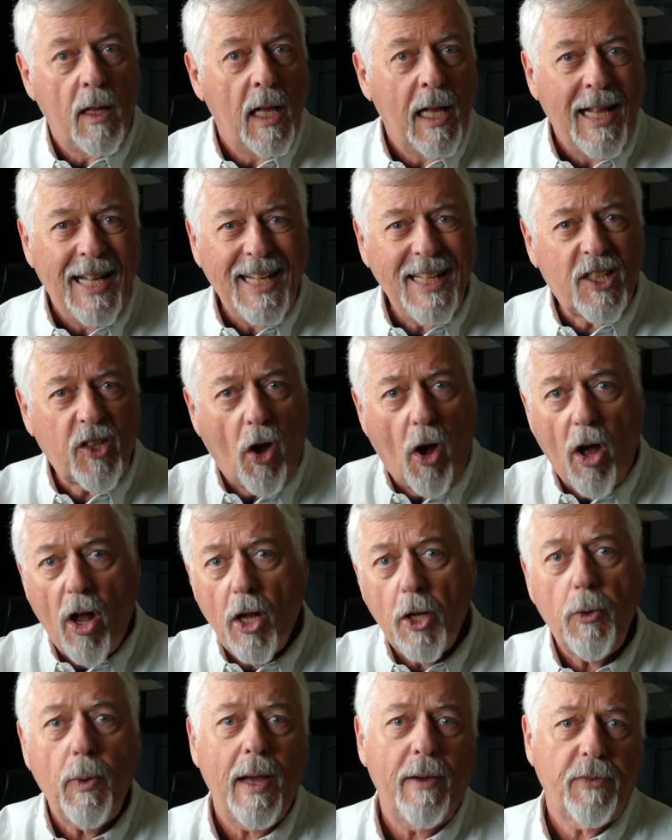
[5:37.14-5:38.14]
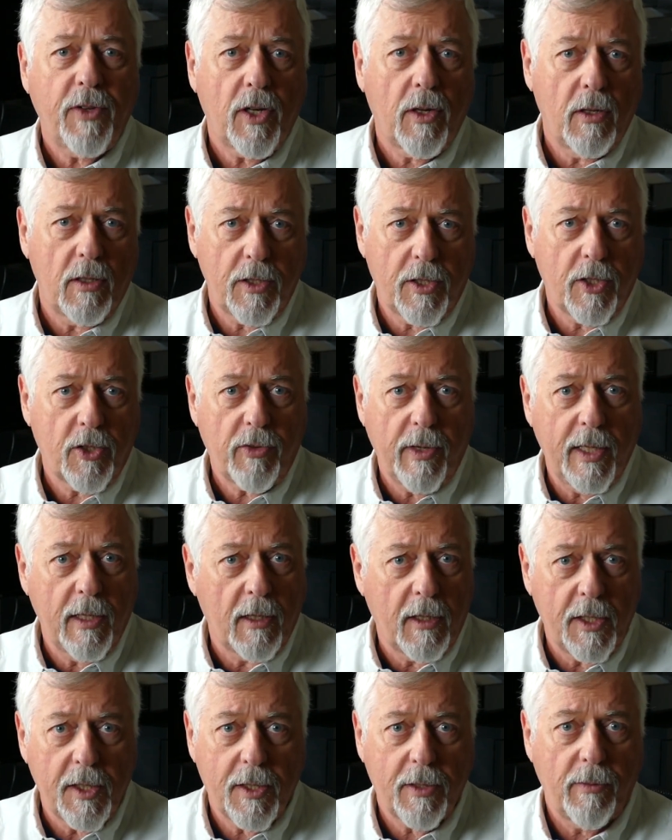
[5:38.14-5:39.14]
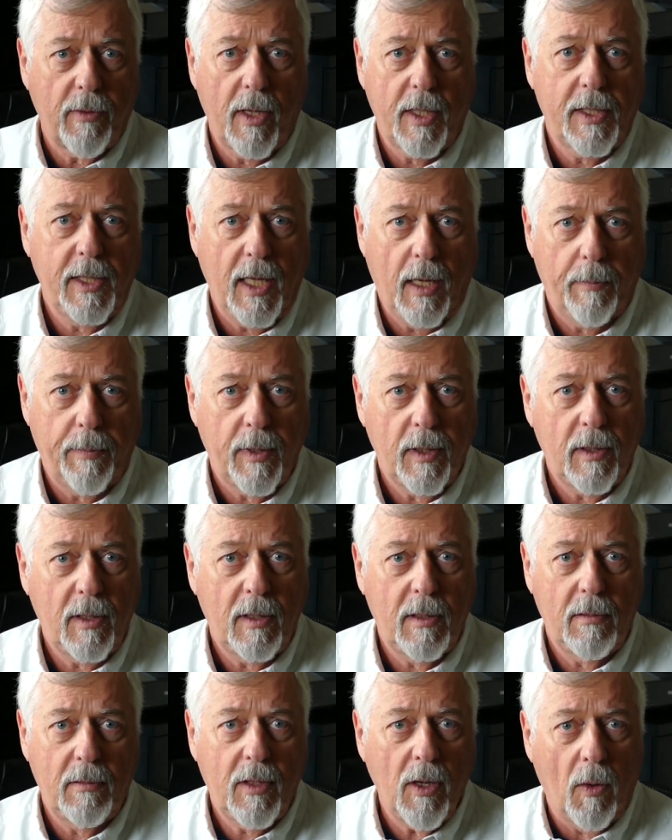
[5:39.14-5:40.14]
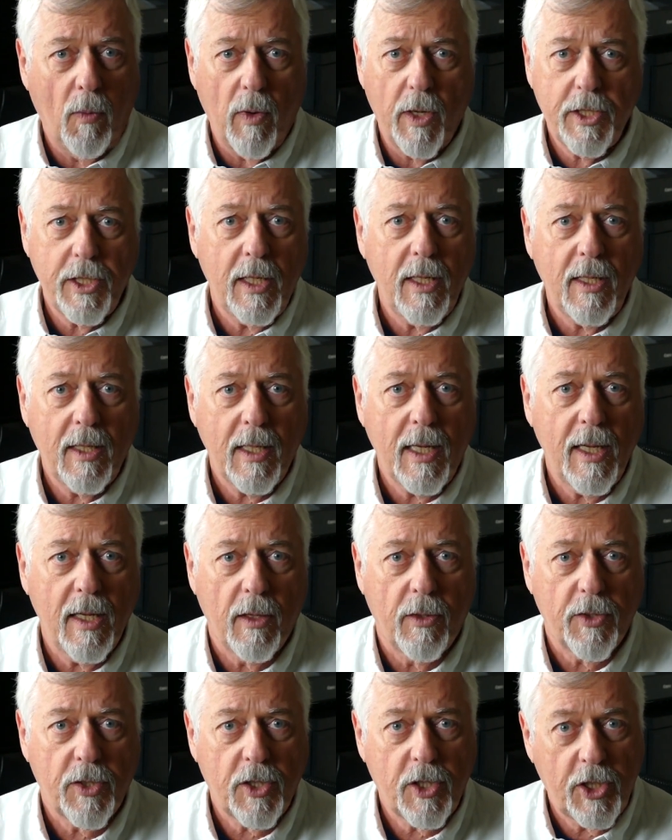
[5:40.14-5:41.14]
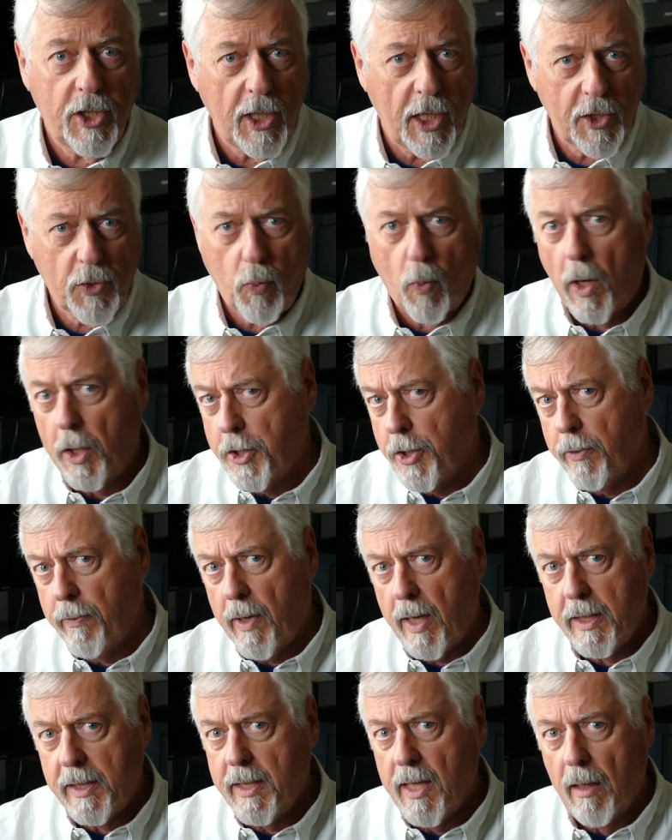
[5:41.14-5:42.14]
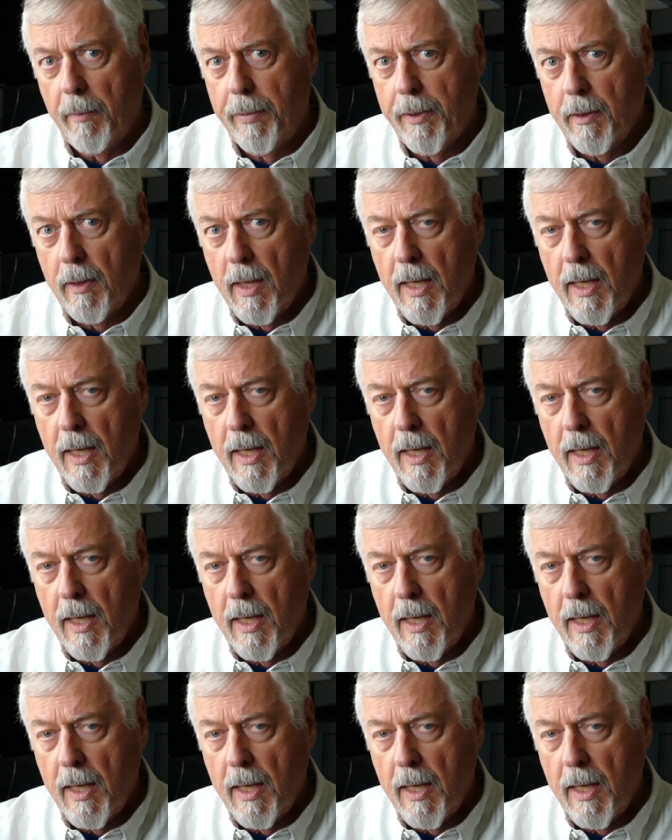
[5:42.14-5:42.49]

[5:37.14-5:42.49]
It's all you have to concentrate on is the rod tip. Don't watch anything else. Just watch your rod tip.